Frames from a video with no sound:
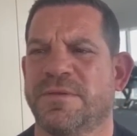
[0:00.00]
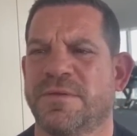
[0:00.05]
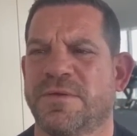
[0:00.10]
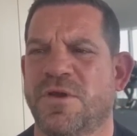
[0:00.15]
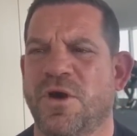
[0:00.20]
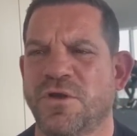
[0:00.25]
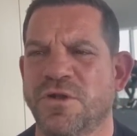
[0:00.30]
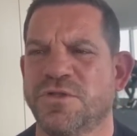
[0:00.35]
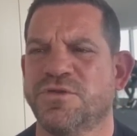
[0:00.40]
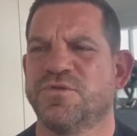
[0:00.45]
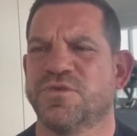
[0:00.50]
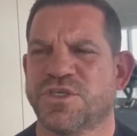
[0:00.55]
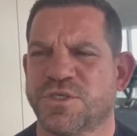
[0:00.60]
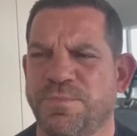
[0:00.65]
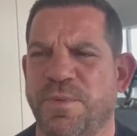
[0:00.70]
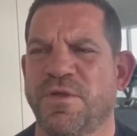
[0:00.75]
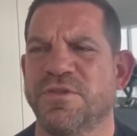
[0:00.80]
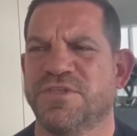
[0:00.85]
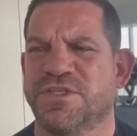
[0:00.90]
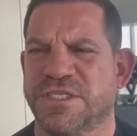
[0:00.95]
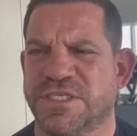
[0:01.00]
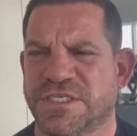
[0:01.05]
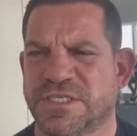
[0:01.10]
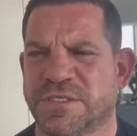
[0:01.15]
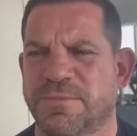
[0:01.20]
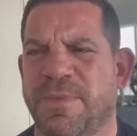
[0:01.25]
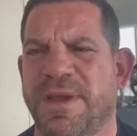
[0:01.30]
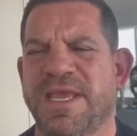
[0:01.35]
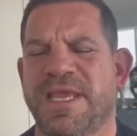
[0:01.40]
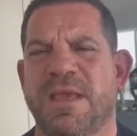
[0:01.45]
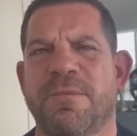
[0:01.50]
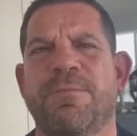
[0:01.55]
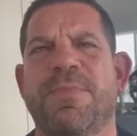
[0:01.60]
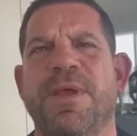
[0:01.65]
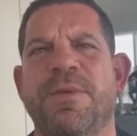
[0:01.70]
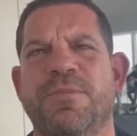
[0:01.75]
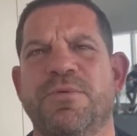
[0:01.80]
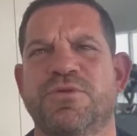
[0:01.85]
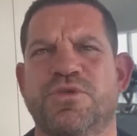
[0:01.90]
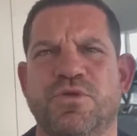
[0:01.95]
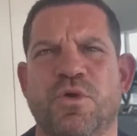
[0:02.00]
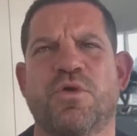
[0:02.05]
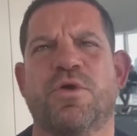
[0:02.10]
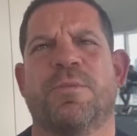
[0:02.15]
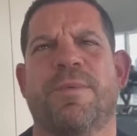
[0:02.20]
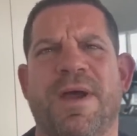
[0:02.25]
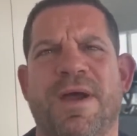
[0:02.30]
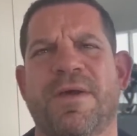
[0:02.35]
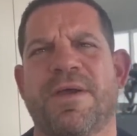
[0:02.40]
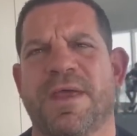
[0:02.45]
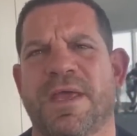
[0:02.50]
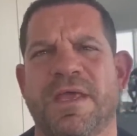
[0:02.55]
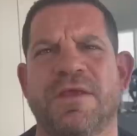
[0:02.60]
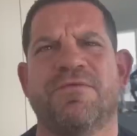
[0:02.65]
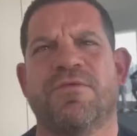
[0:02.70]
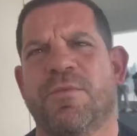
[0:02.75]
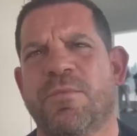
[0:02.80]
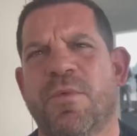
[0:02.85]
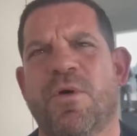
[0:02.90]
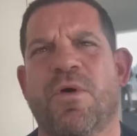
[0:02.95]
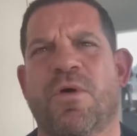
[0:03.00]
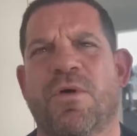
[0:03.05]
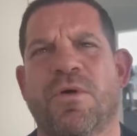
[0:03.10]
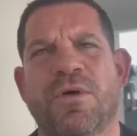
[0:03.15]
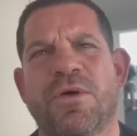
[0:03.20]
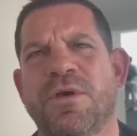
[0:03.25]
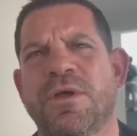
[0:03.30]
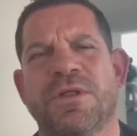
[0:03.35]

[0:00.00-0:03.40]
Conor's responses is making people talk about it even more.